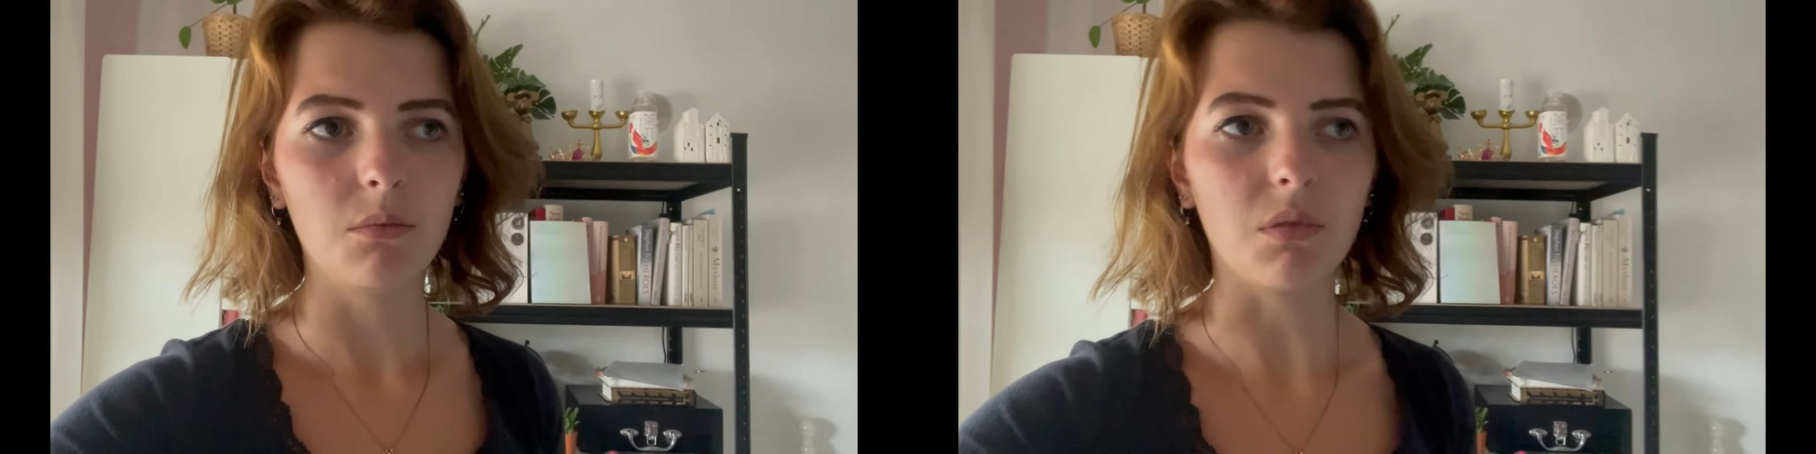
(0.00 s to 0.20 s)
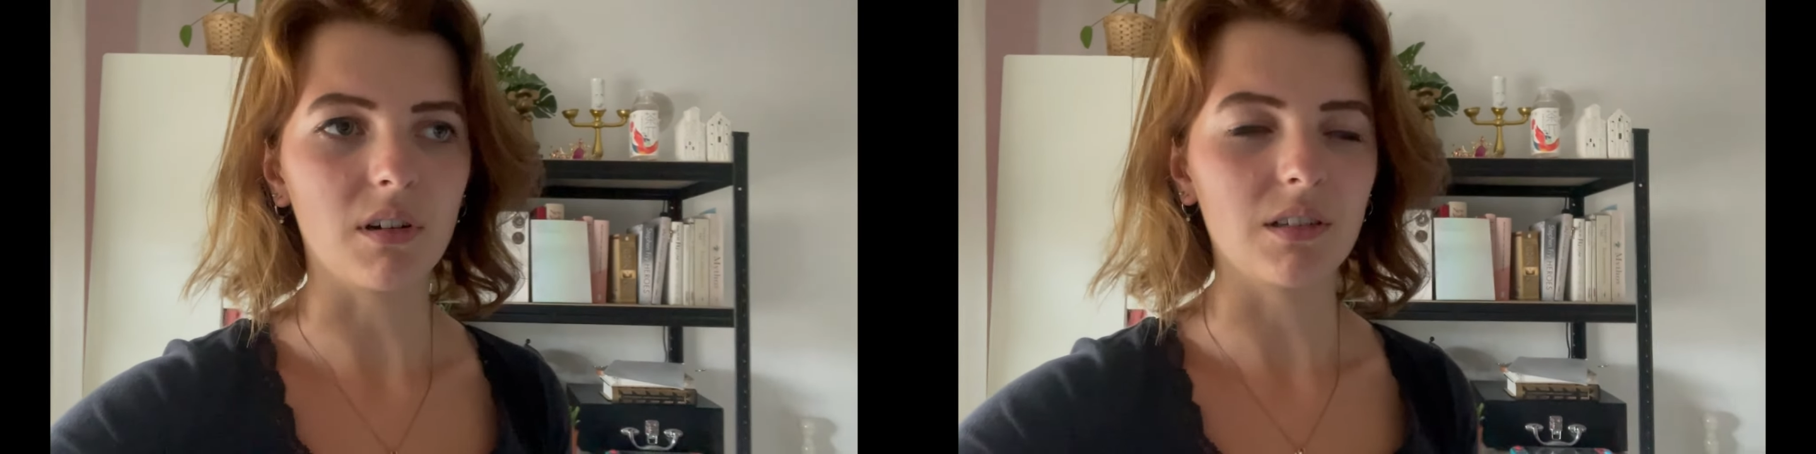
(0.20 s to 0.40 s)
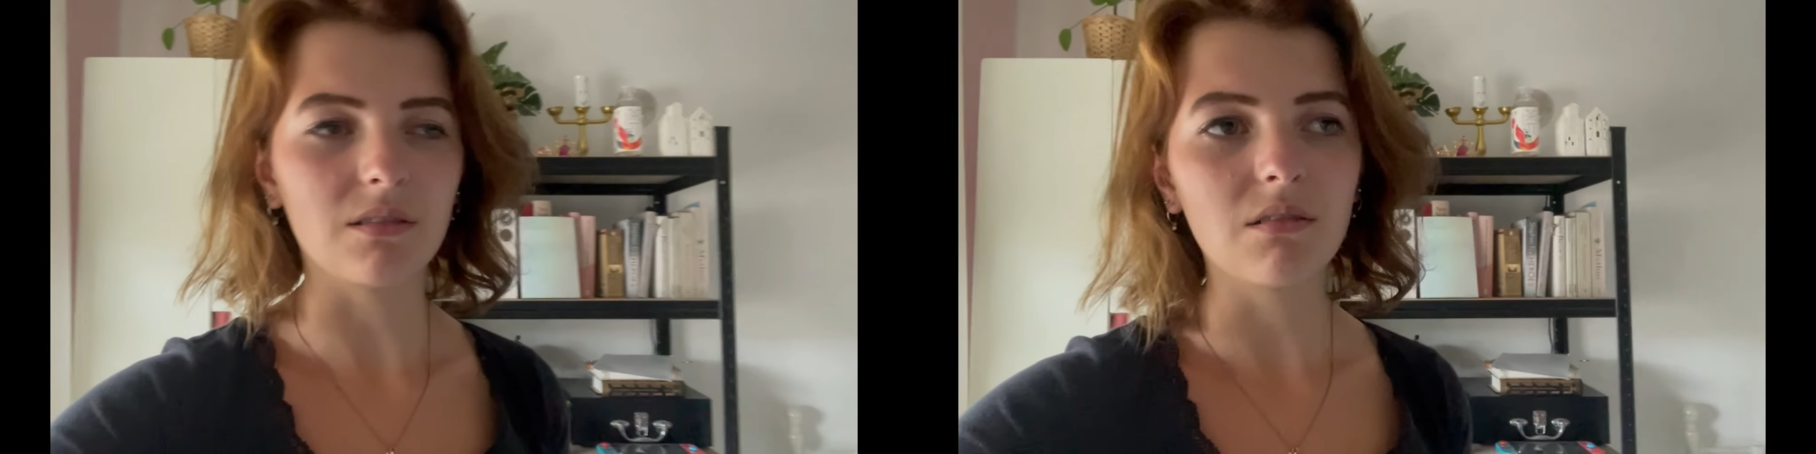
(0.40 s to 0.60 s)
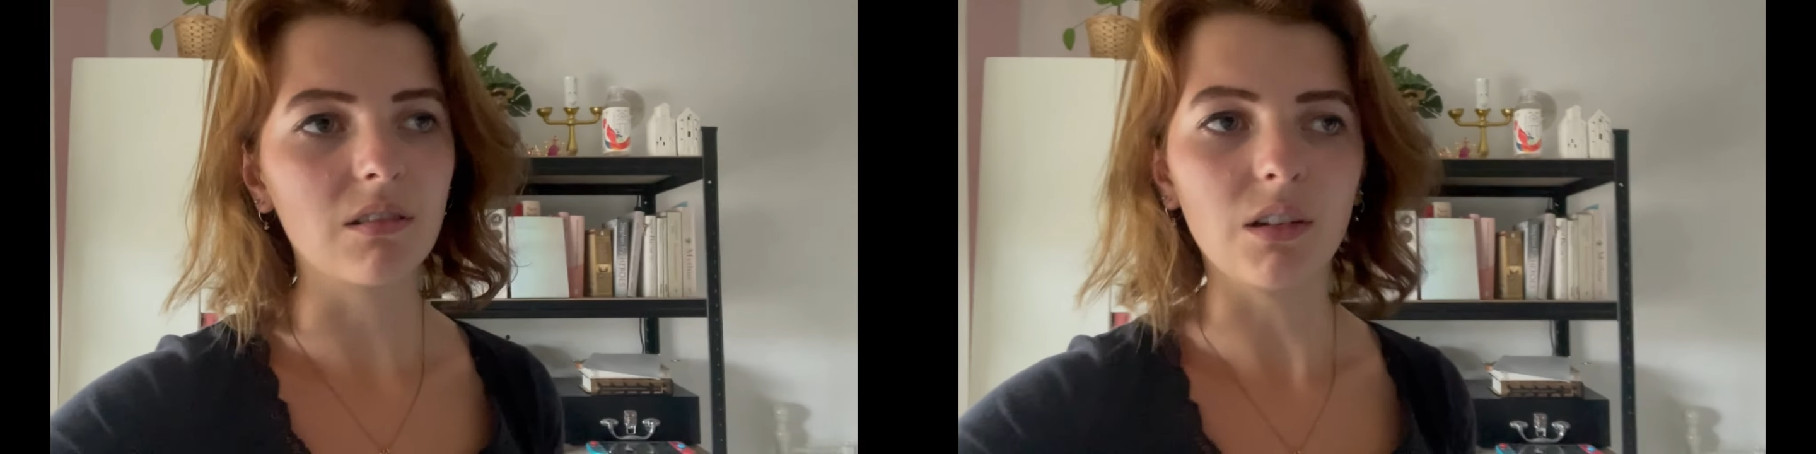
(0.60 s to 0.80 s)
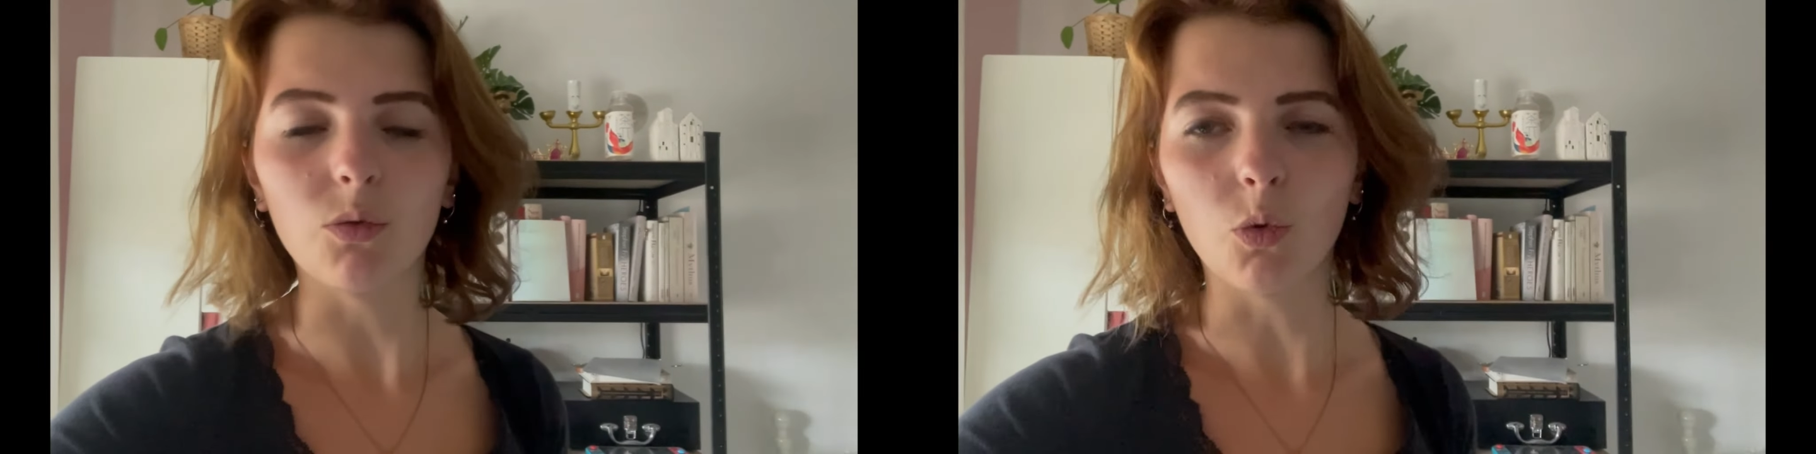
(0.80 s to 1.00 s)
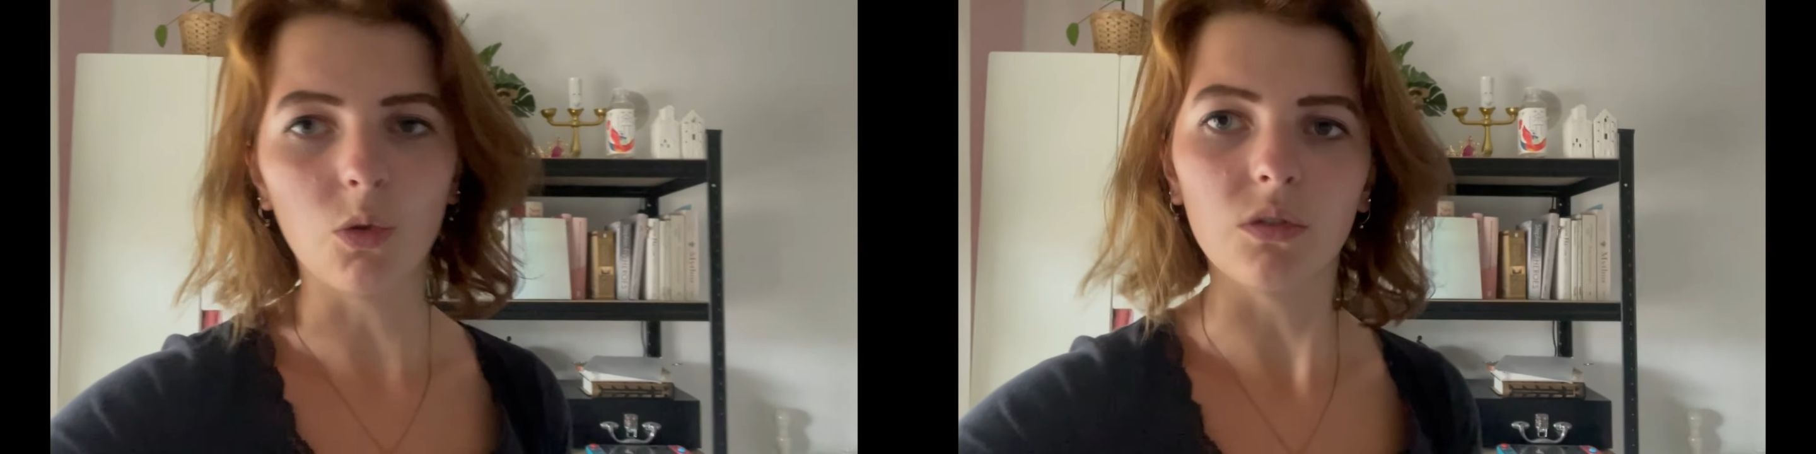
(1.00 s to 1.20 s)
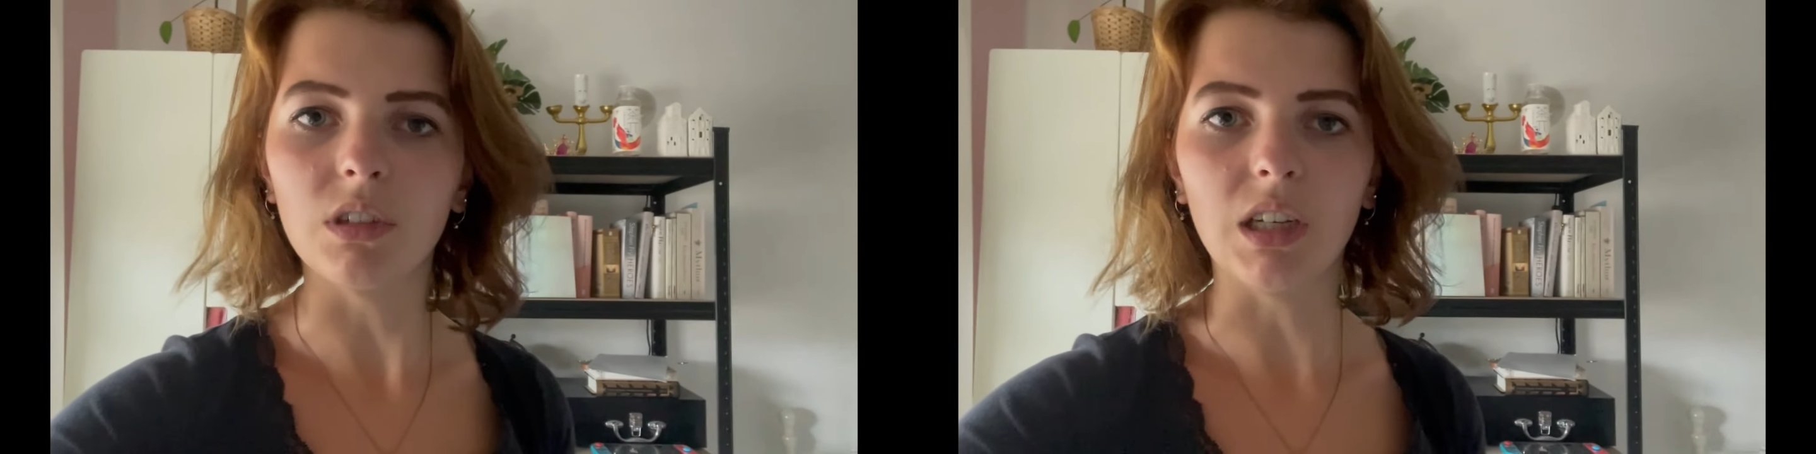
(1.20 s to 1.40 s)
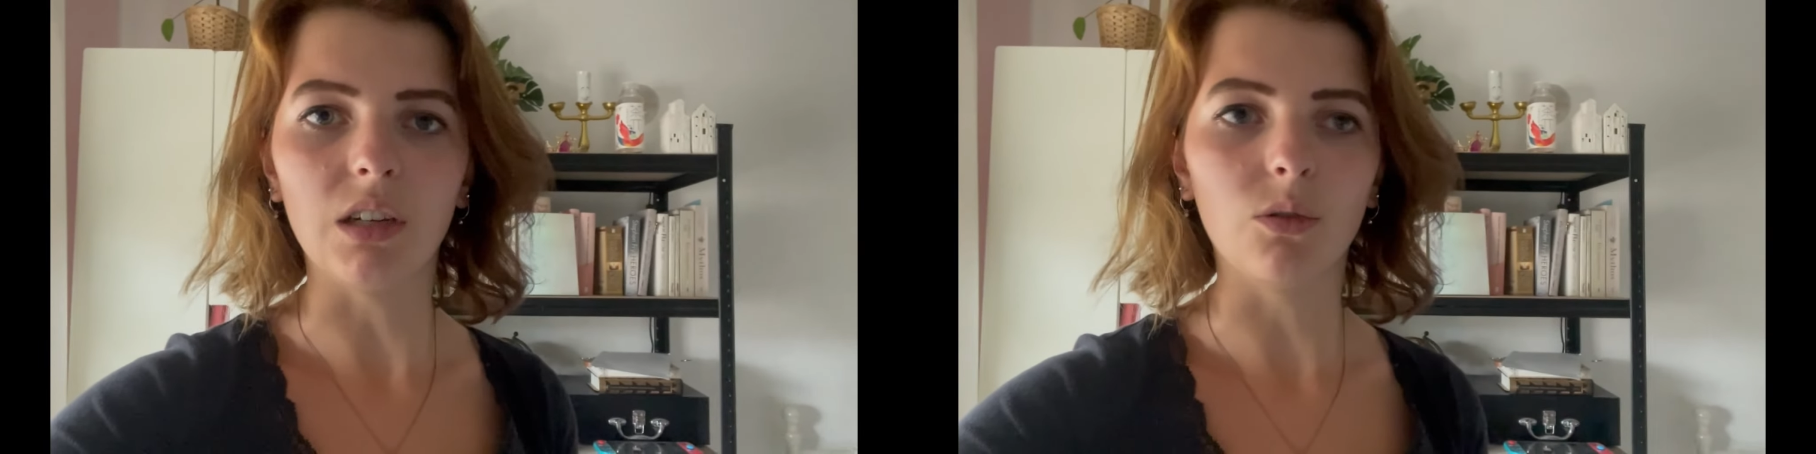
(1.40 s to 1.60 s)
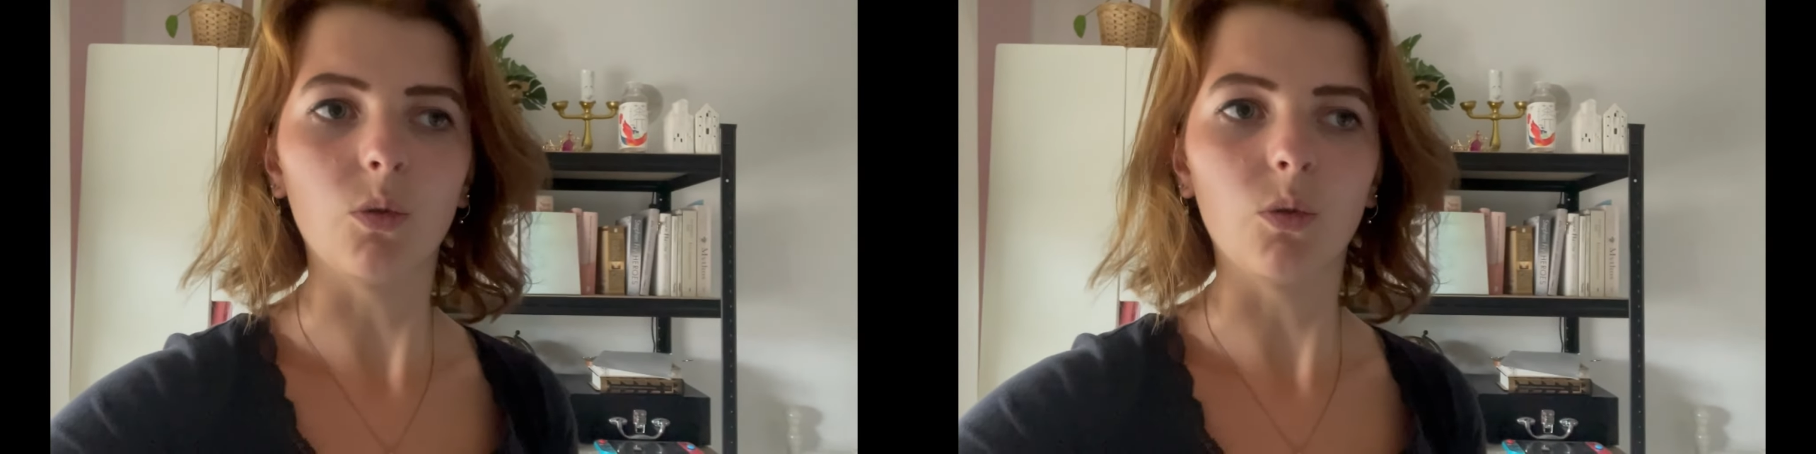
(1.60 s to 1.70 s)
but I did not need